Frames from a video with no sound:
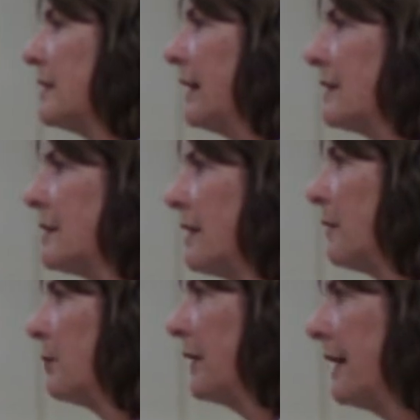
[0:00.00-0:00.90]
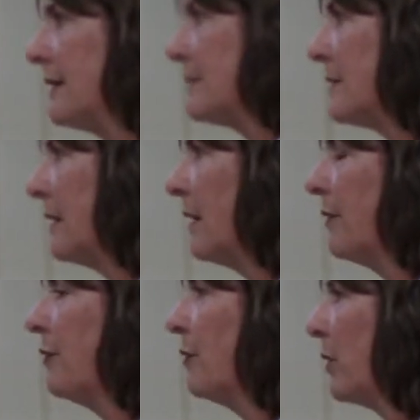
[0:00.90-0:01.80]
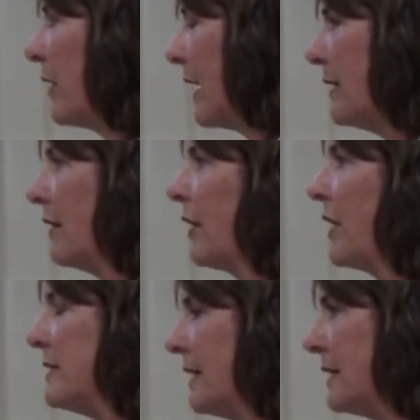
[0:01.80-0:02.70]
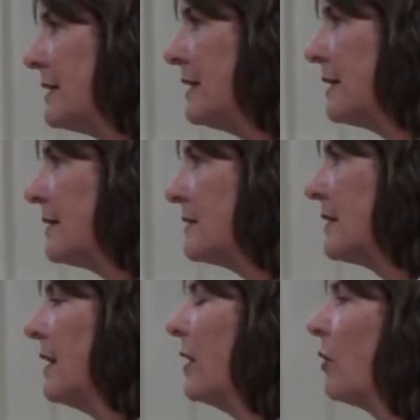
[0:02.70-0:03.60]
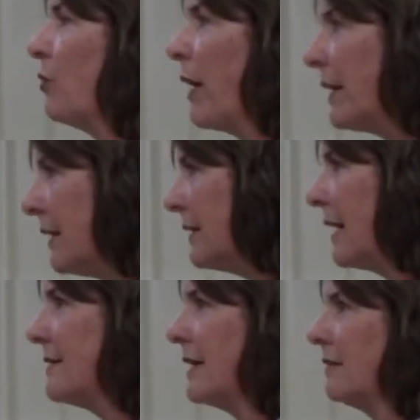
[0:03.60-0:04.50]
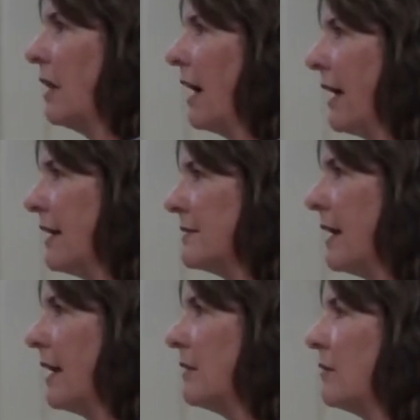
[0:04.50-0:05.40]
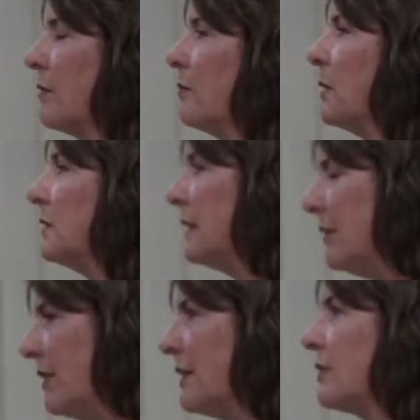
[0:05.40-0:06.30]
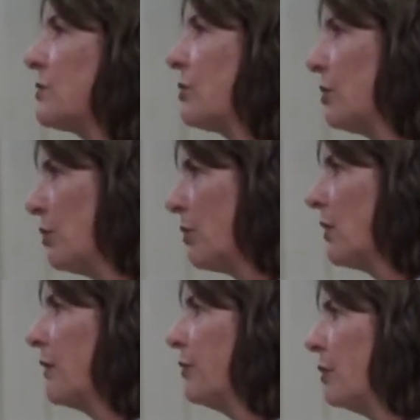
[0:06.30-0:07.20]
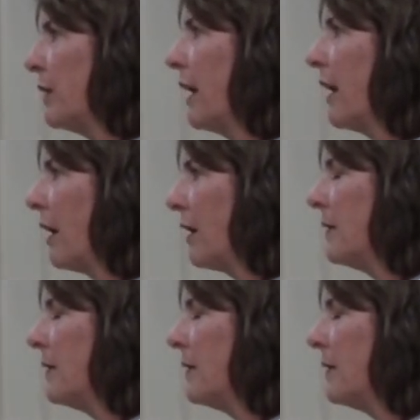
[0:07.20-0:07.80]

get to that place of where I, our identity is, recognizing lies and believing the truth of who we are.